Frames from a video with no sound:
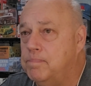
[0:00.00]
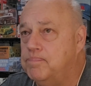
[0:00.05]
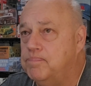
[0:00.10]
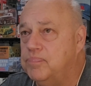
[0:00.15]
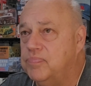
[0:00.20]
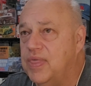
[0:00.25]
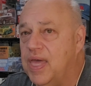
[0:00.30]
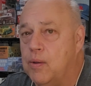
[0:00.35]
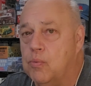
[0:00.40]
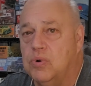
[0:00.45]

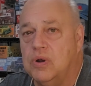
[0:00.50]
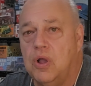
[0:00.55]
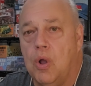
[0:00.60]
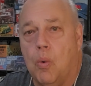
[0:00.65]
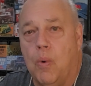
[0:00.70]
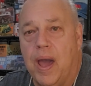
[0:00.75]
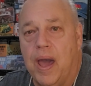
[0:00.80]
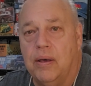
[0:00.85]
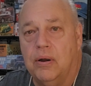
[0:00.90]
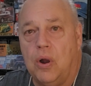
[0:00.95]
they would
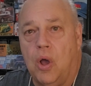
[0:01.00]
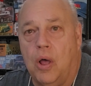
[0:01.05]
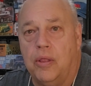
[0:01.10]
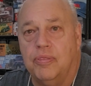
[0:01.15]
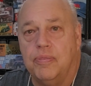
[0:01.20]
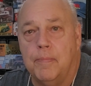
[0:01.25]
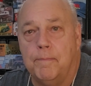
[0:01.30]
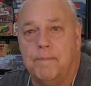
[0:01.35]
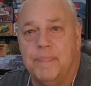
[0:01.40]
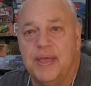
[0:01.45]
go out
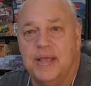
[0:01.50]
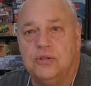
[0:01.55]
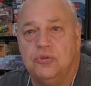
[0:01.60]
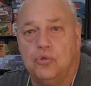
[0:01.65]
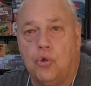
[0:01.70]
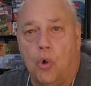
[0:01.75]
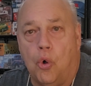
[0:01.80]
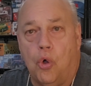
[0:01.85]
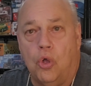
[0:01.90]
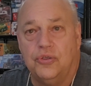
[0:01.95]
on the big,
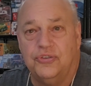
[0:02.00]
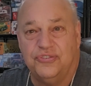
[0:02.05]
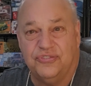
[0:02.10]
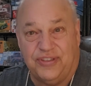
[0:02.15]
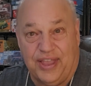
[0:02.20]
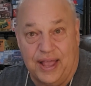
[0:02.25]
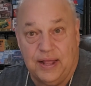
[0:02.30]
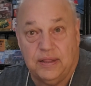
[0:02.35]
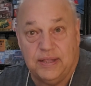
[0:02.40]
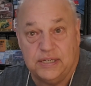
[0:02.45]
tall
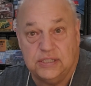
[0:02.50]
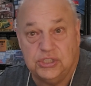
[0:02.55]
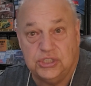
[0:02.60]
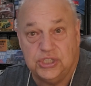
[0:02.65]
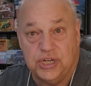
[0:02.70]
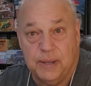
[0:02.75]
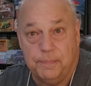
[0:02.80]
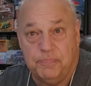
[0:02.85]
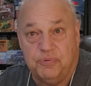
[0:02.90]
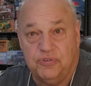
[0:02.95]
sailing
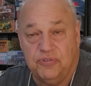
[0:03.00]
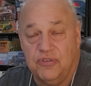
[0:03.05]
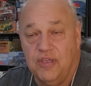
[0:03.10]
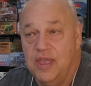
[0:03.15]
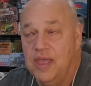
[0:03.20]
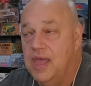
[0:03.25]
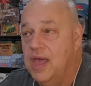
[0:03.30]
ships,